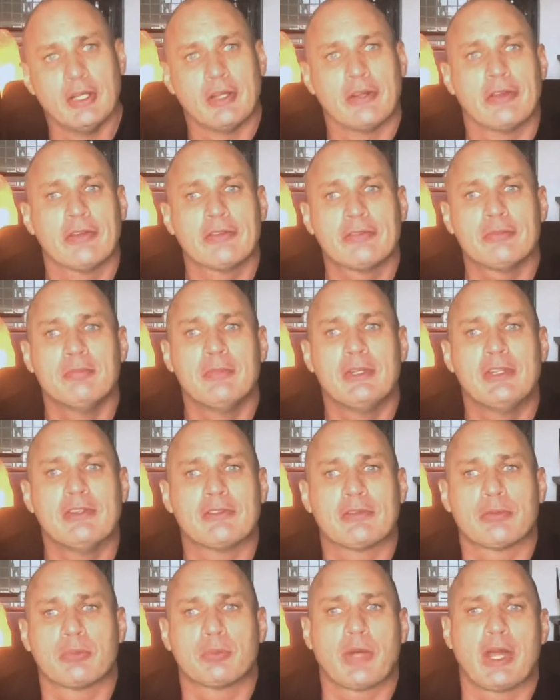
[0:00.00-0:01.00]
This
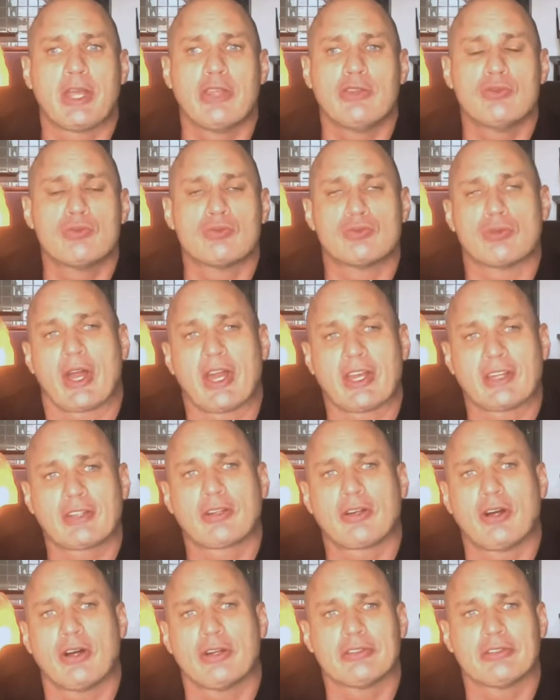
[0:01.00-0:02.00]
means the way you write
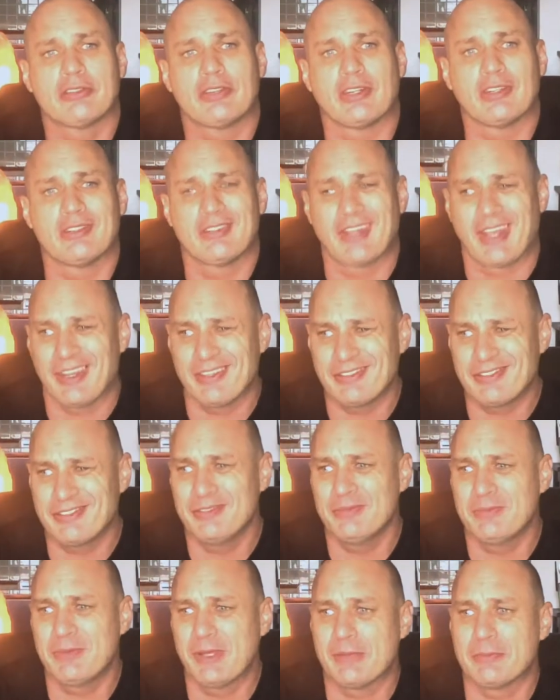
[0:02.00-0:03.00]
content has to
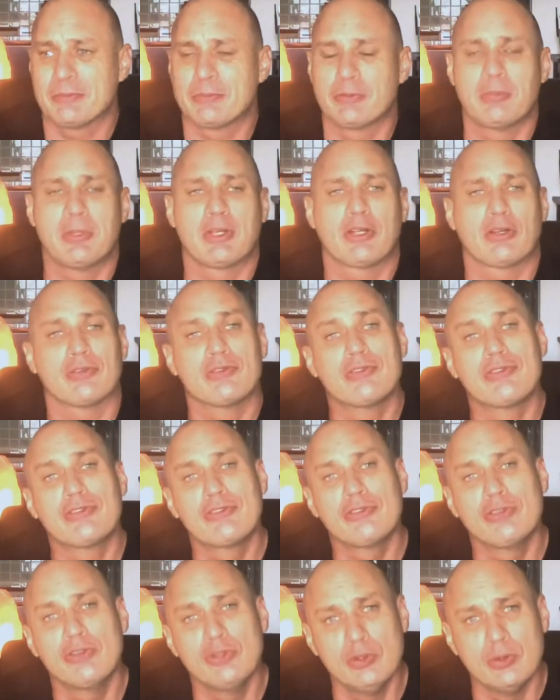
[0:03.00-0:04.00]
be able to be
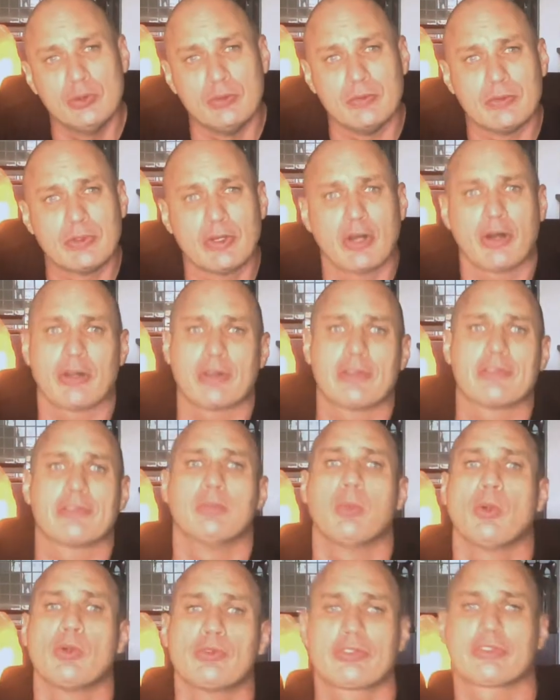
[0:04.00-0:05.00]
consumed on a
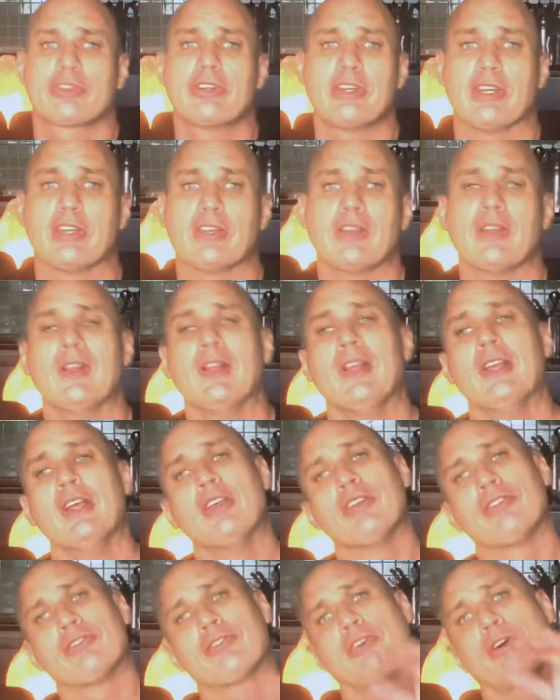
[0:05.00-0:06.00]
small screen.
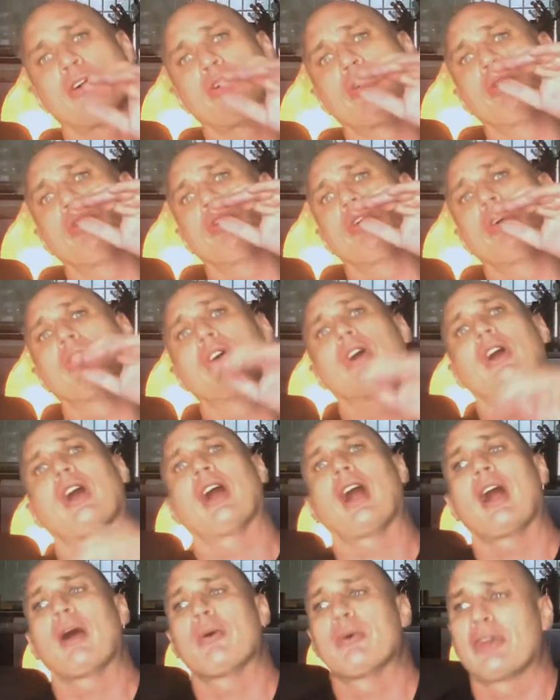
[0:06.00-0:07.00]
So
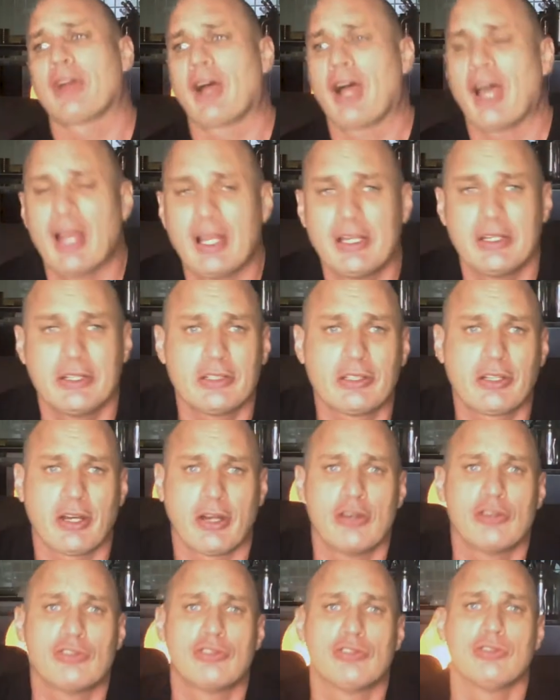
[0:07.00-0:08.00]
I would highly
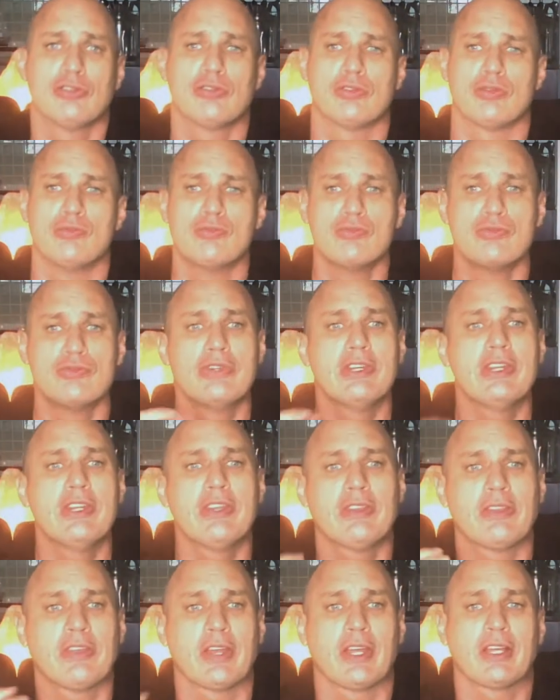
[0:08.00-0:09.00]
encourage you to
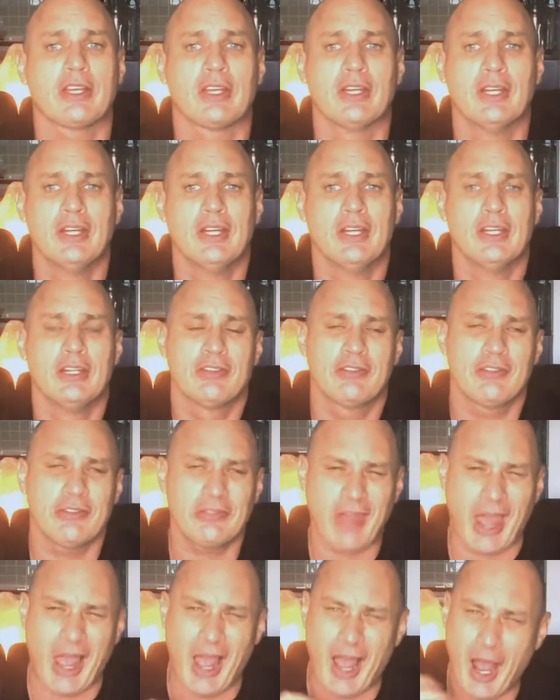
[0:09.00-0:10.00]
rethink just
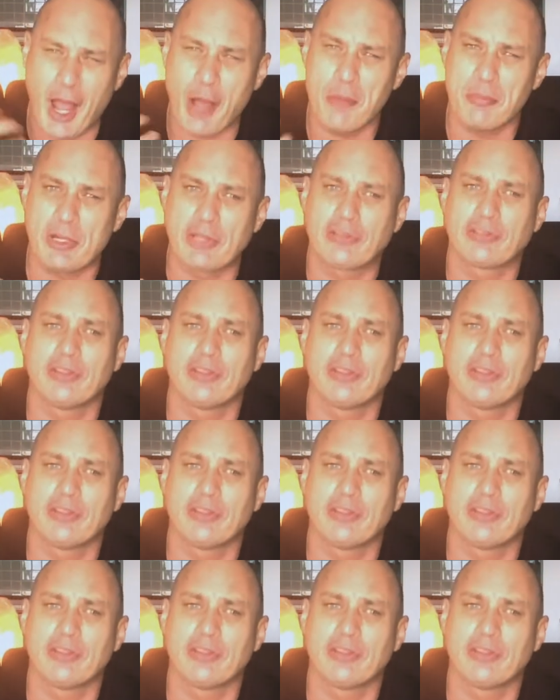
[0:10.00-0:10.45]
how much